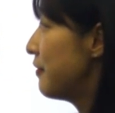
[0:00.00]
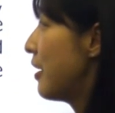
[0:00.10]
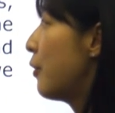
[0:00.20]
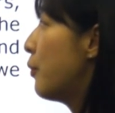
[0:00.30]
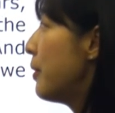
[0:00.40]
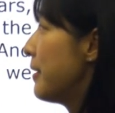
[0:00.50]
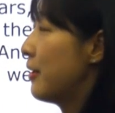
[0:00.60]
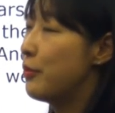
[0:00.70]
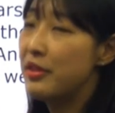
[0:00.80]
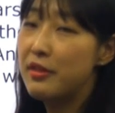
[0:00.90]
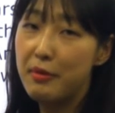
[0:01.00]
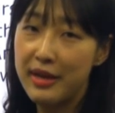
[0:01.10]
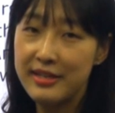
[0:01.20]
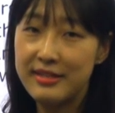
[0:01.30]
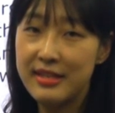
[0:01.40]
young women with
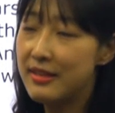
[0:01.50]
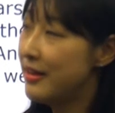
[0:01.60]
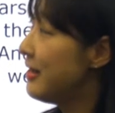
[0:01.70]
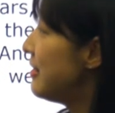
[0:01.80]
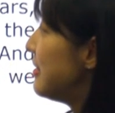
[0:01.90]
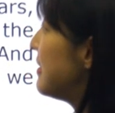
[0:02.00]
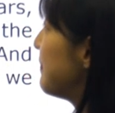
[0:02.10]
grace and ease.